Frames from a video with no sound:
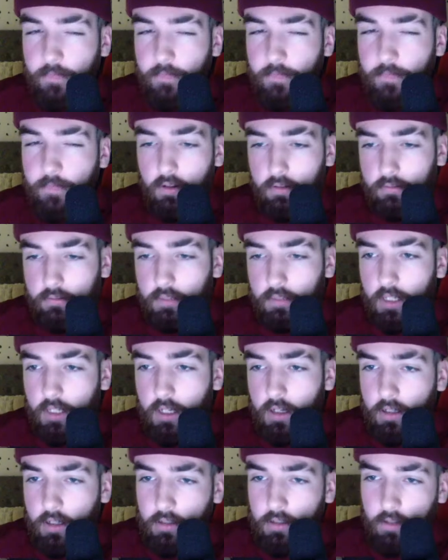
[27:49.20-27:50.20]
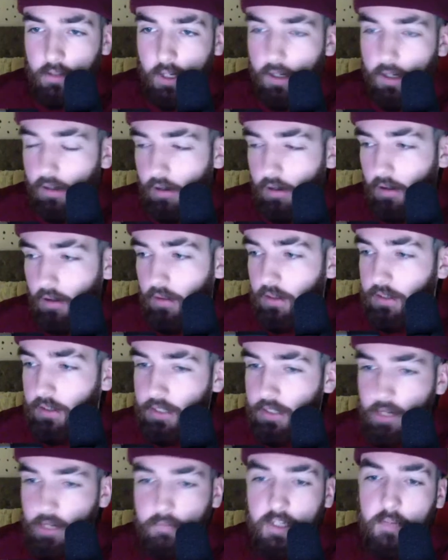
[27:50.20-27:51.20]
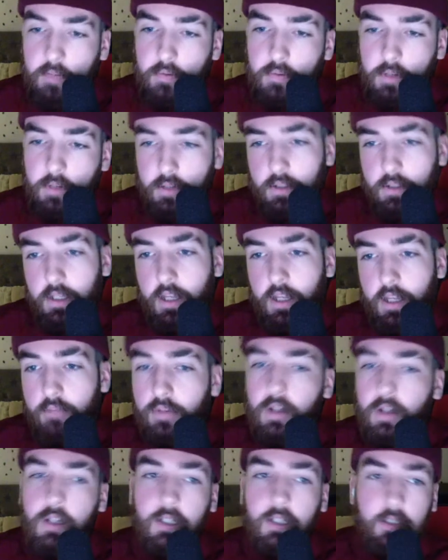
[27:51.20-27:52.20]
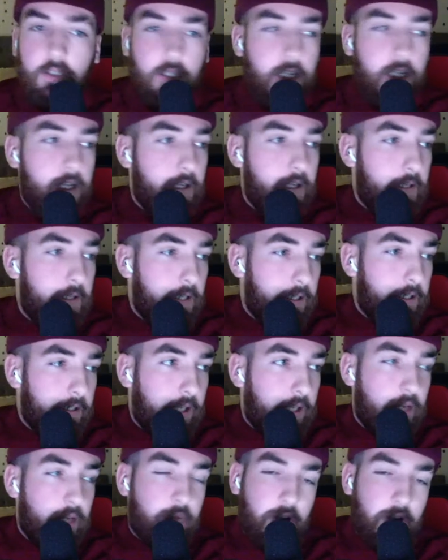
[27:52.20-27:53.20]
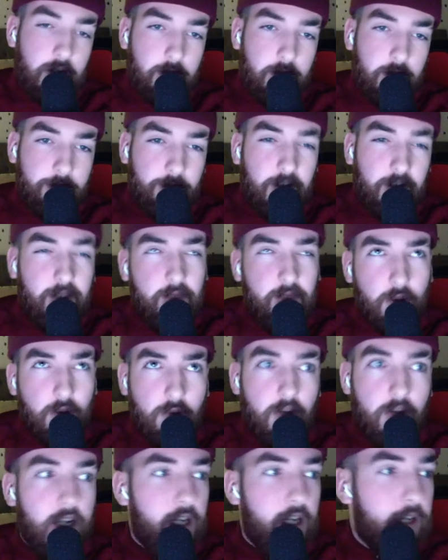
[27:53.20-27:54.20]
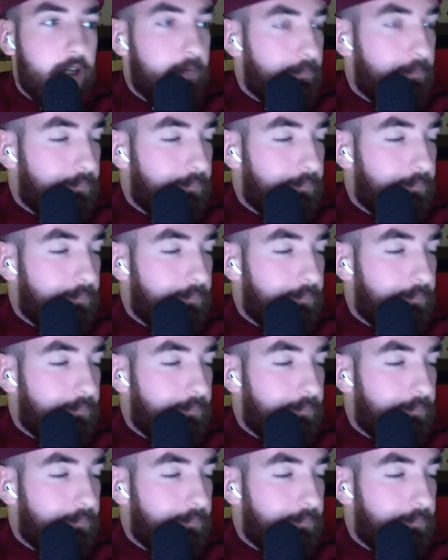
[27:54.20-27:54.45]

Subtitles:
a lot, like the same people who say blah, when not really.